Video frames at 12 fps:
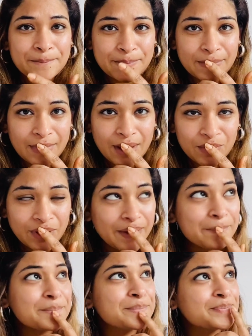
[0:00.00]
Okay,
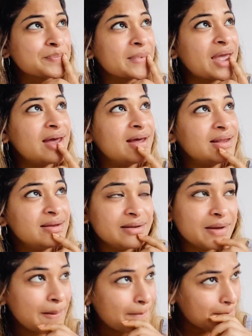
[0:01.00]
and
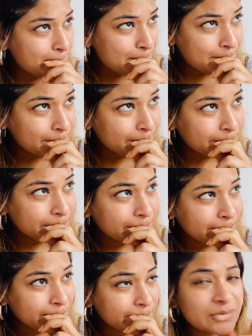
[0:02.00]

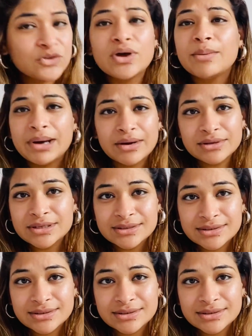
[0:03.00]
so about this